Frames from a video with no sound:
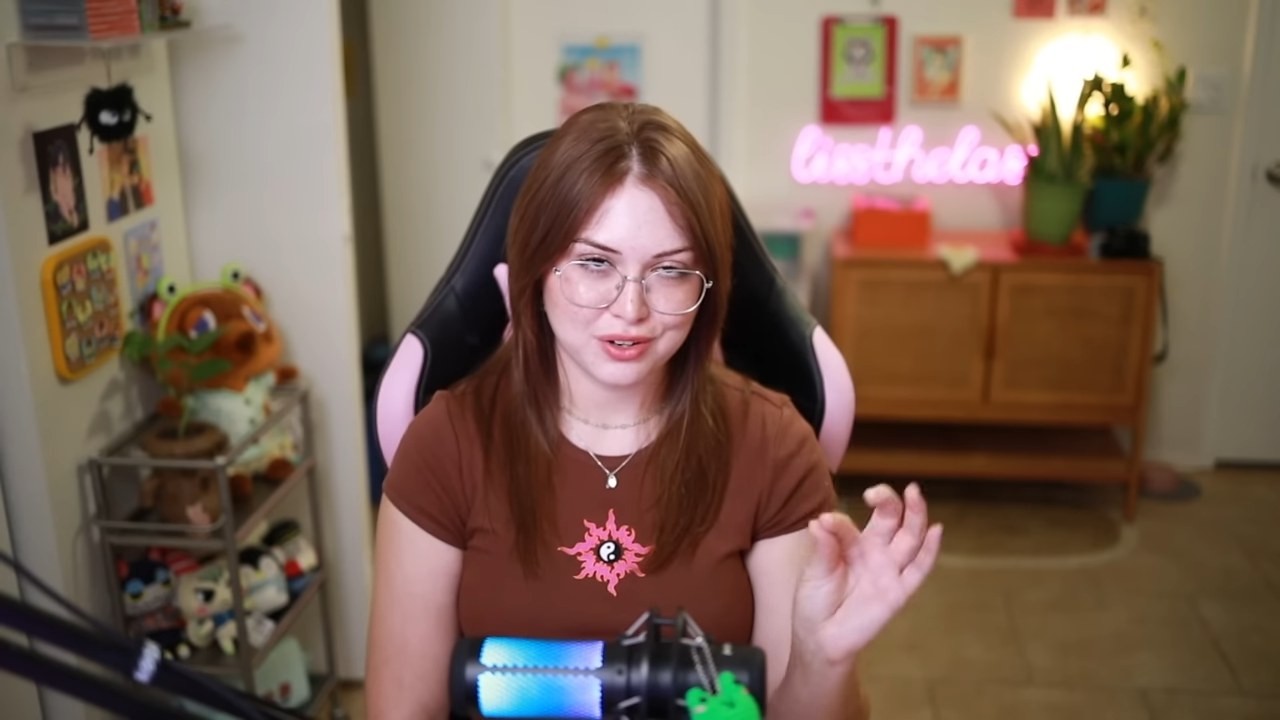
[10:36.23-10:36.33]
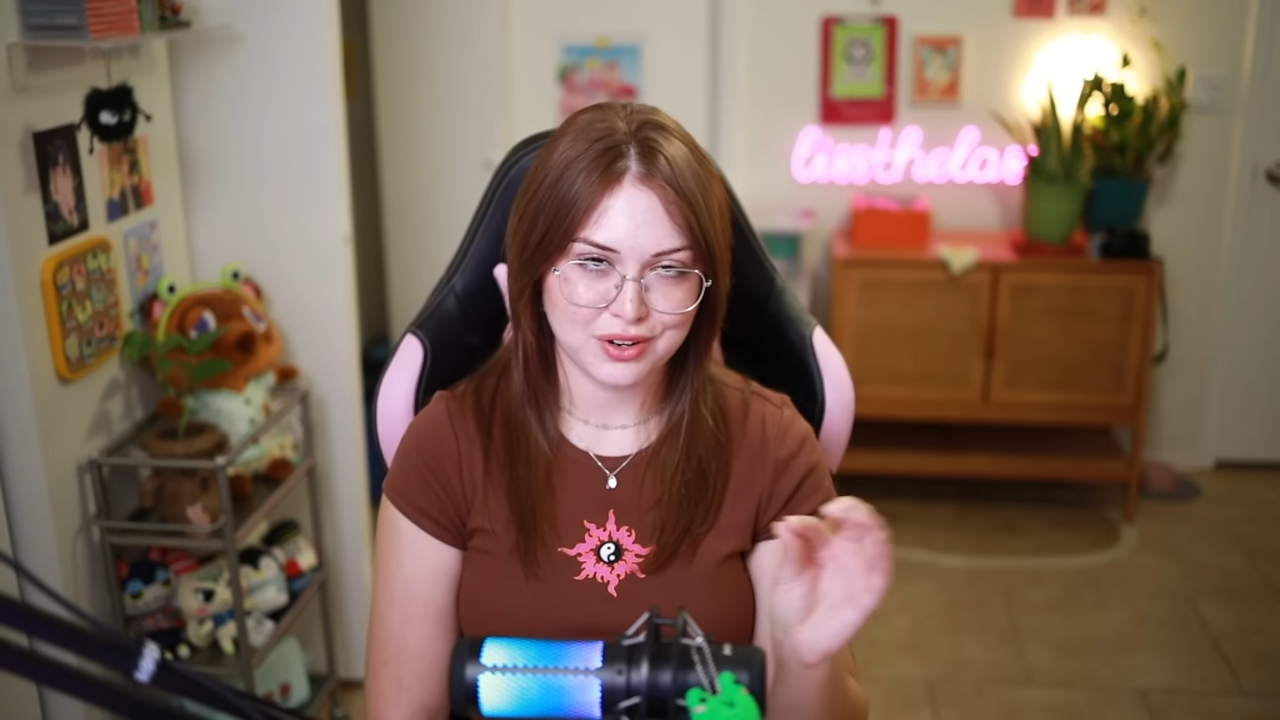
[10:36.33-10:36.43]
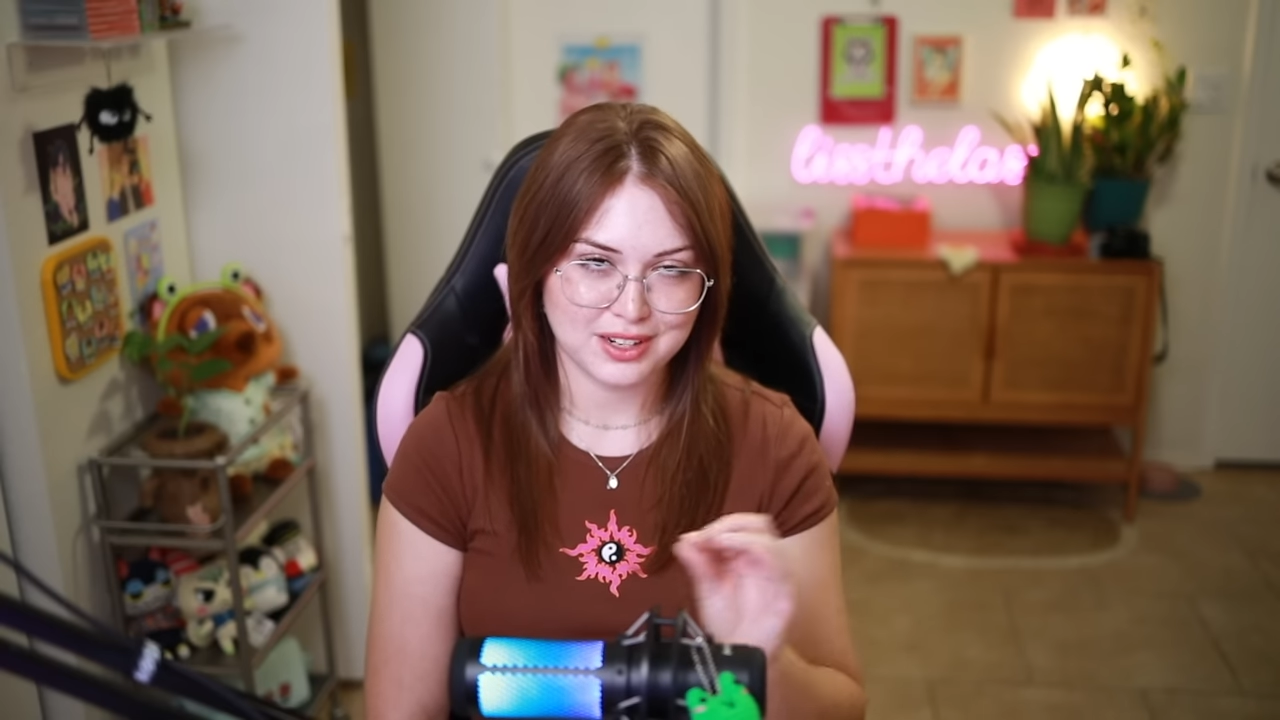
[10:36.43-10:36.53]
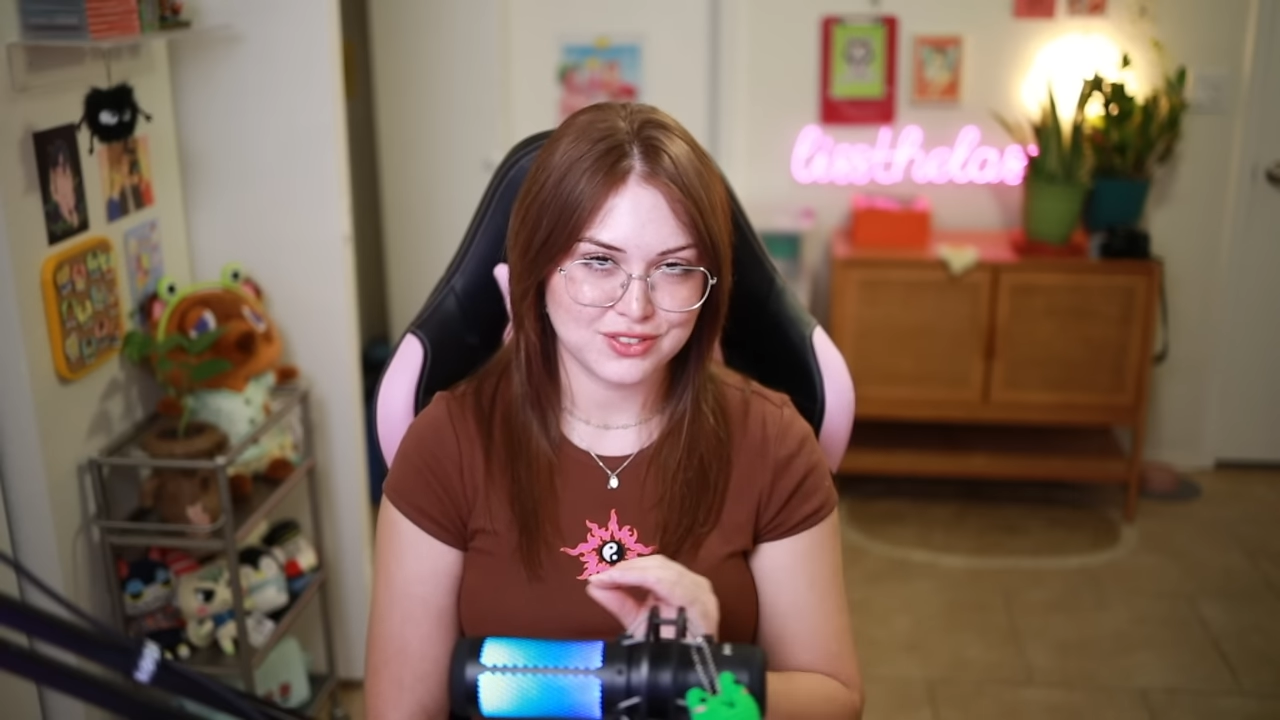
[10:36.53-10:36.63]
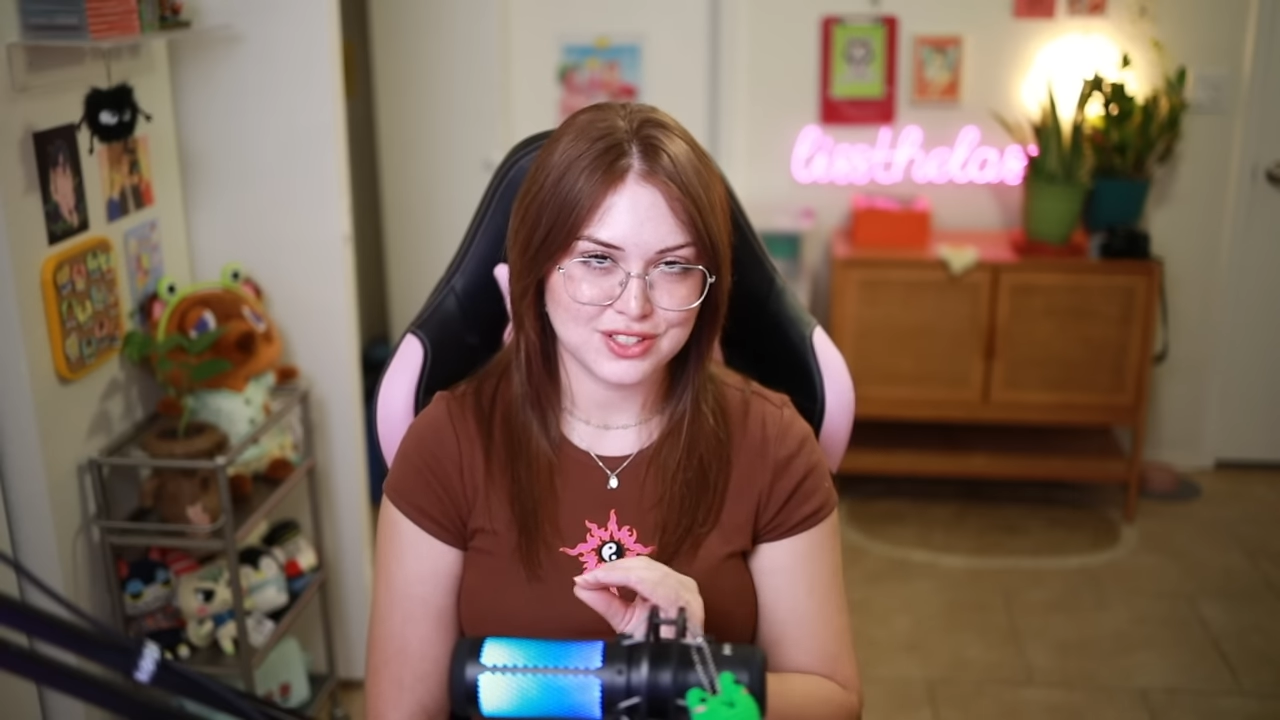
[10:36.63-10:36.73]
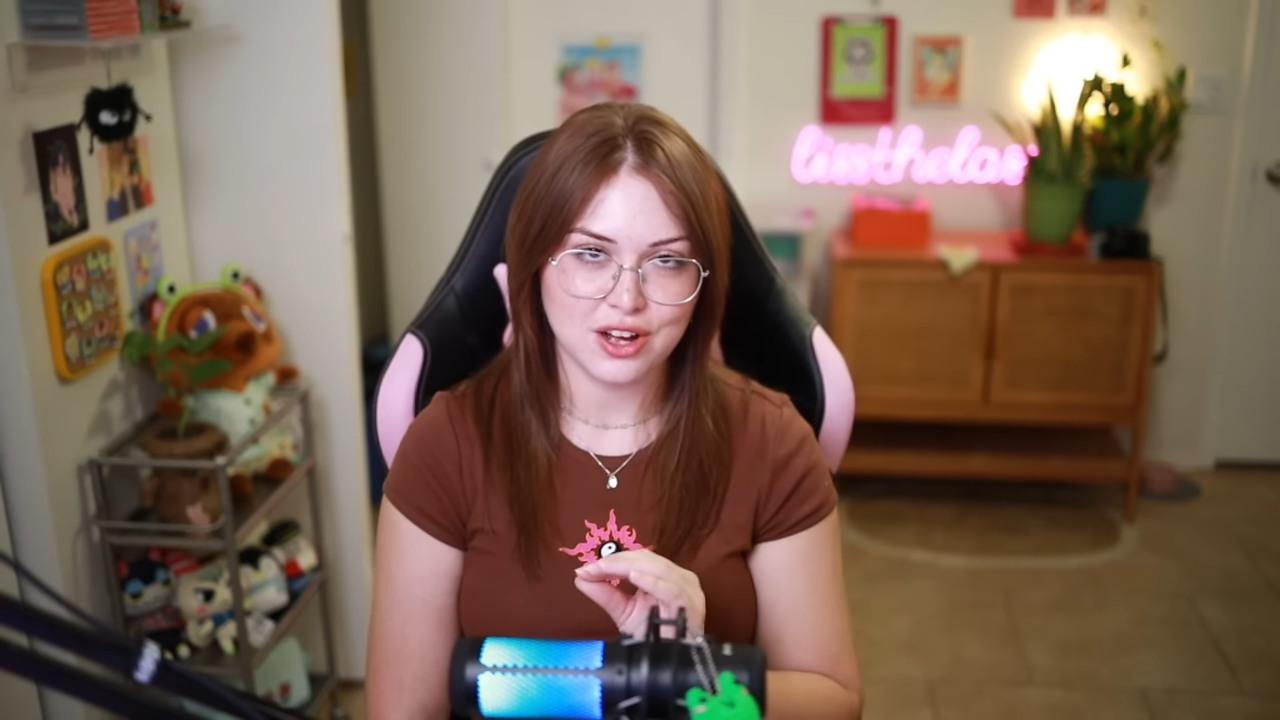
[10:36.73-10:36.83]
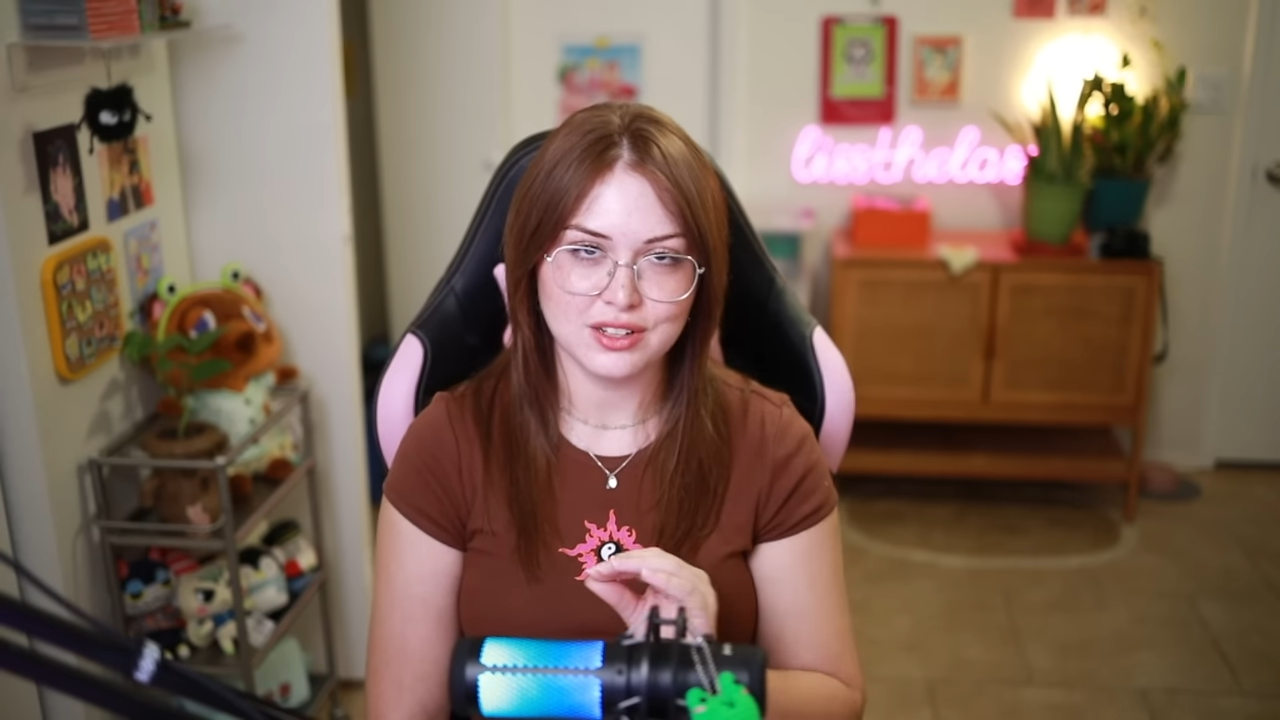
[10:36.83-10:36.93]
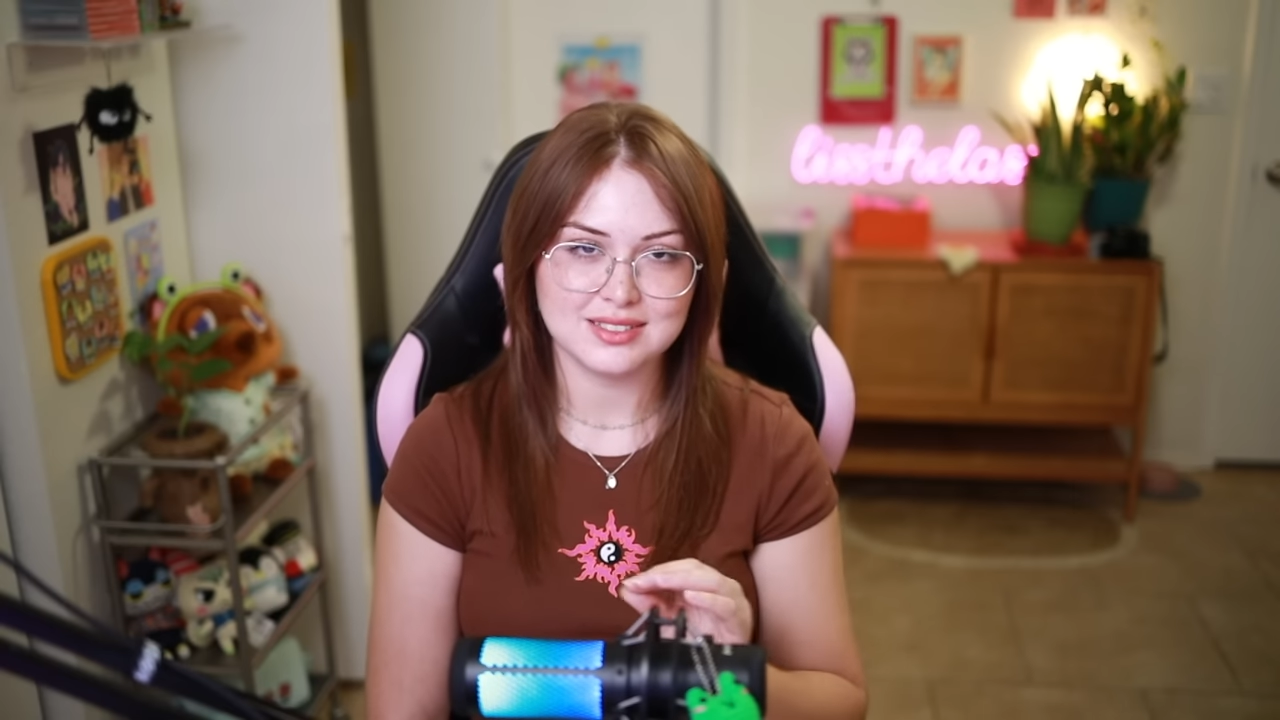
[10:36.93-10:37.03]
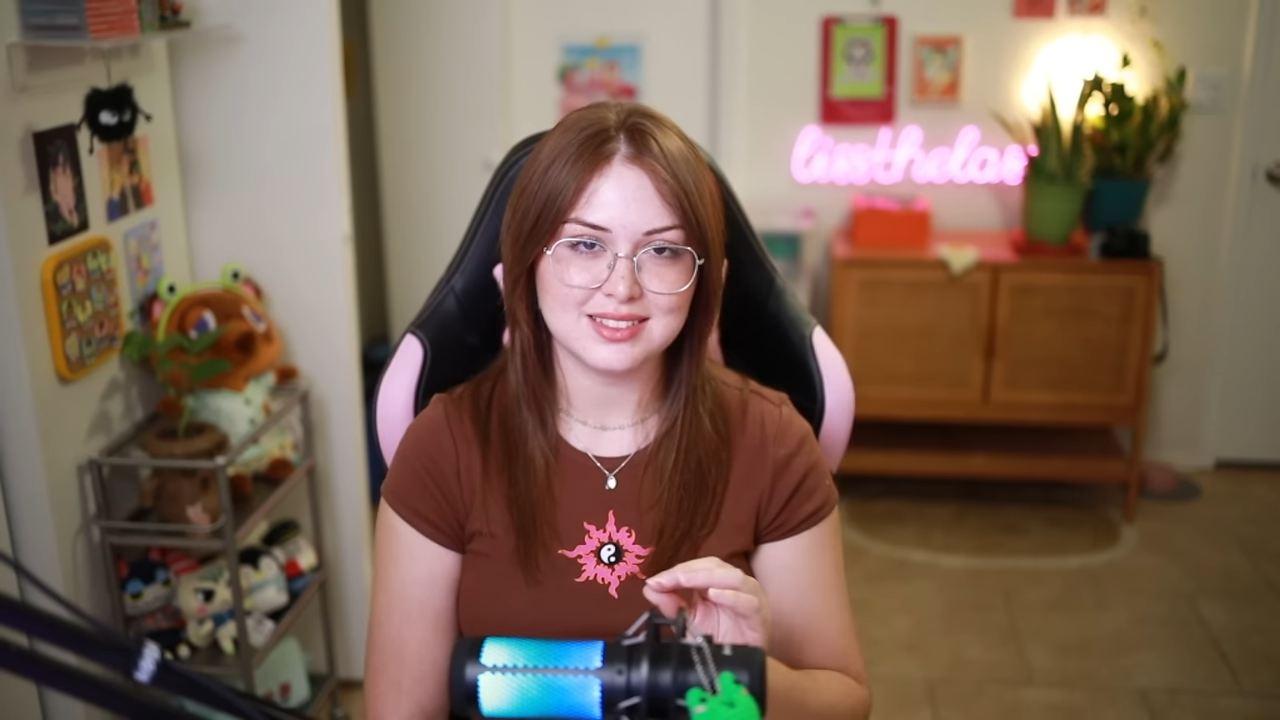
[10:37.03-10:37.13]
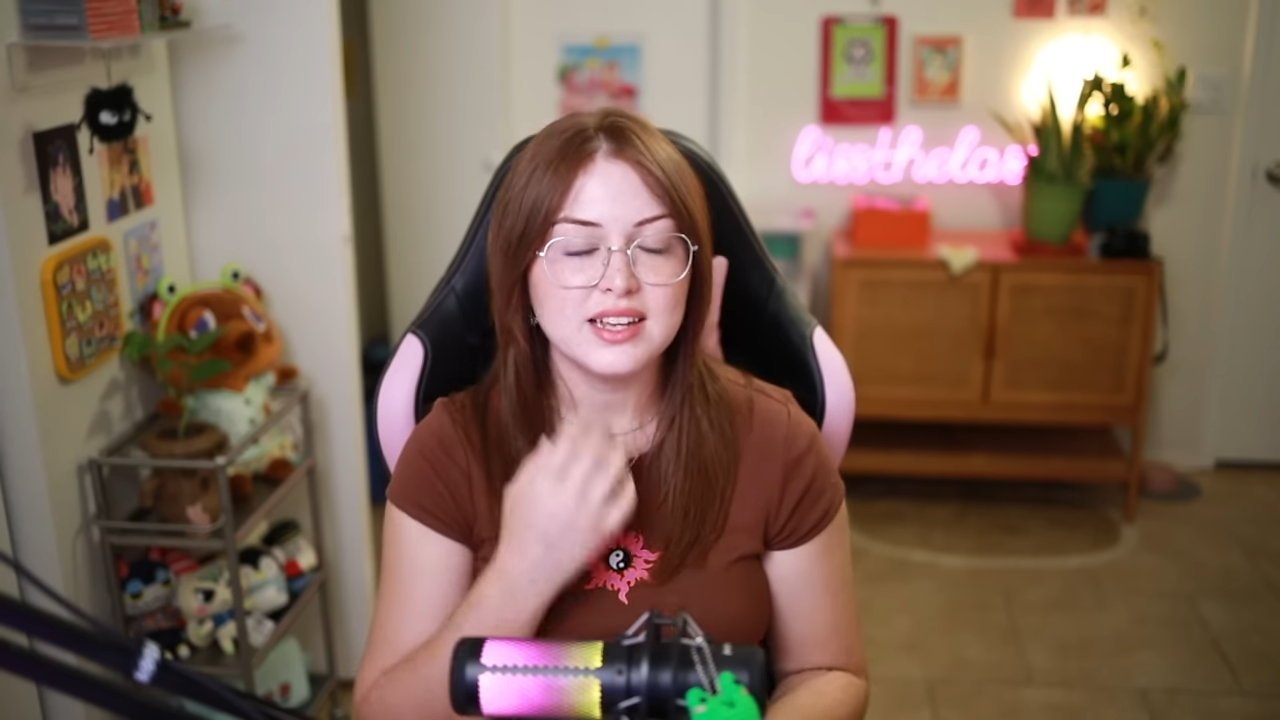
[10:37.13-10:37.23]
a grain of salt,